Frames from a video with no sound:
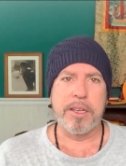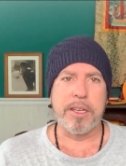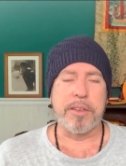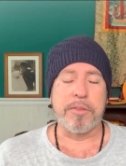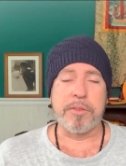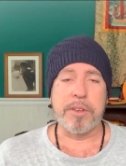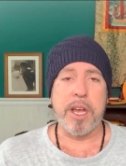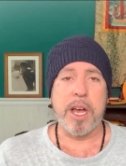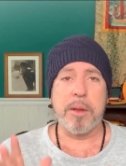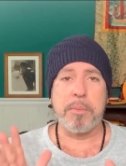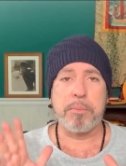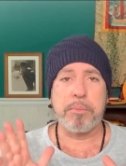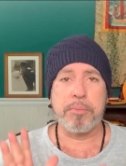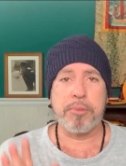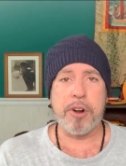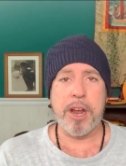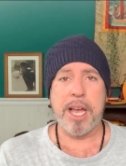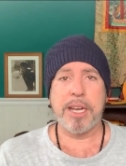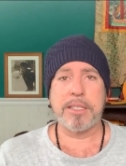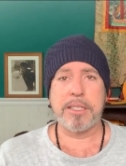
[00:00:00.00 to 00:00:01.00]
If not
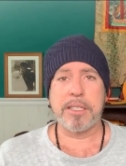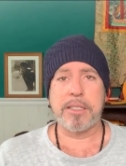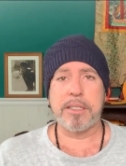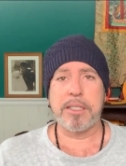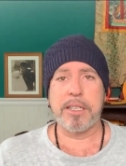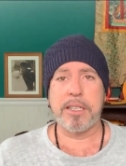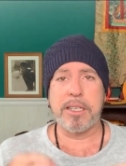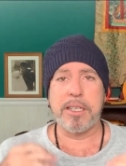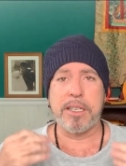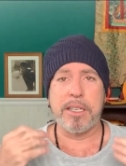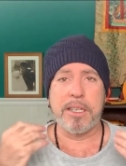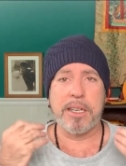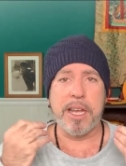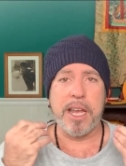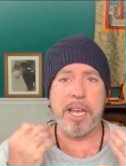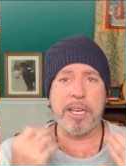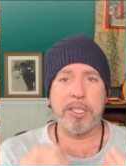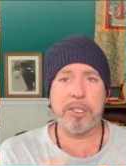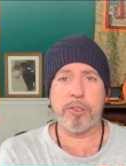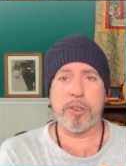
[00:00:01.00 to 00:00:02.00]
practically
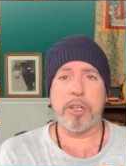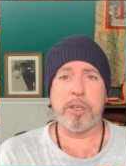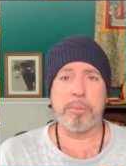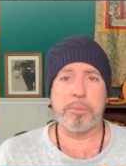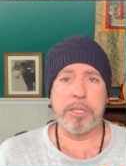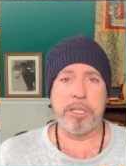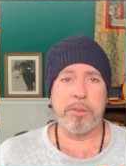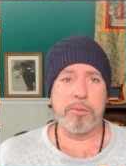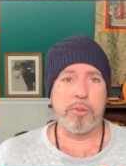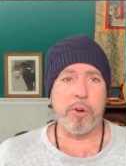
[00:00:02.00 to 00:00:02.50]
inextricably